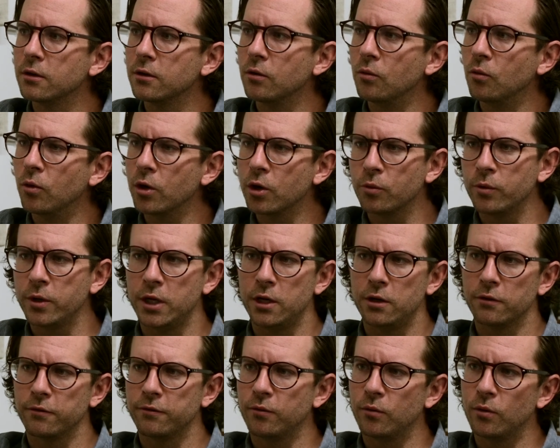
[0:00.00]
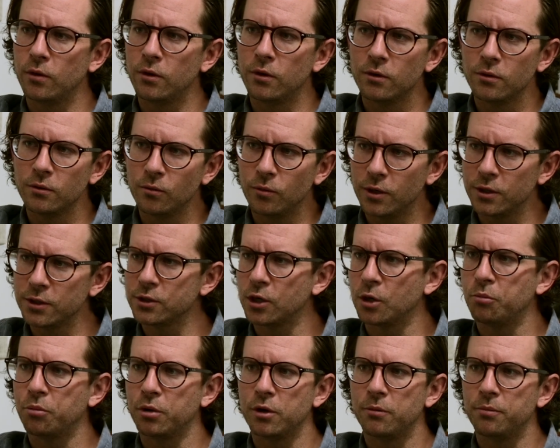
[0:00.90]
are we here for? What is
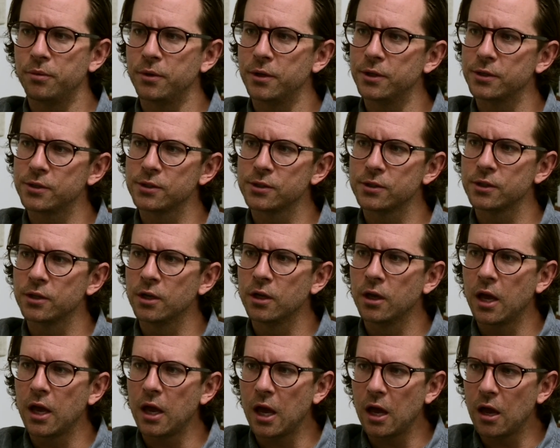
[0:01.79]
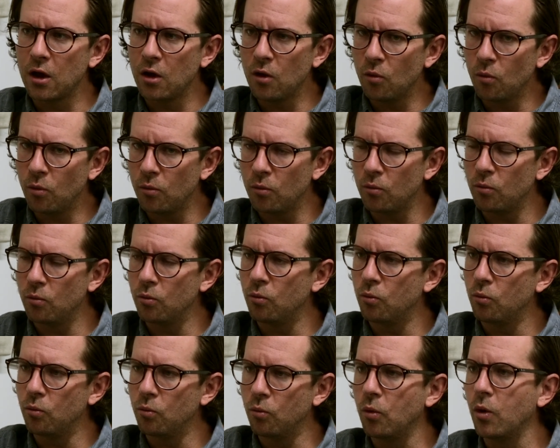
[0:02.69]
our purpose?
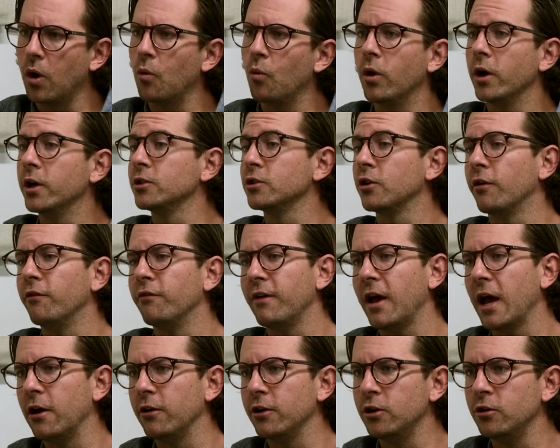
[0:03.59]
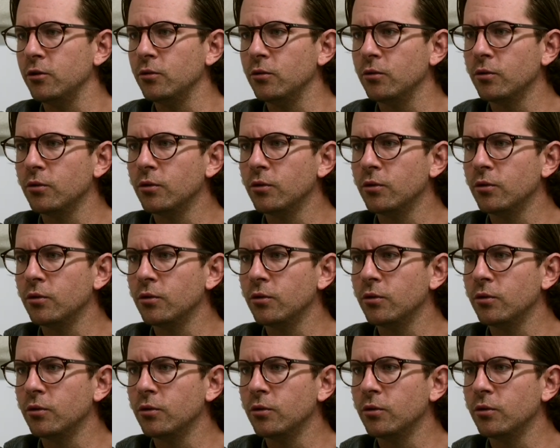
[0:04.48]
What is our value?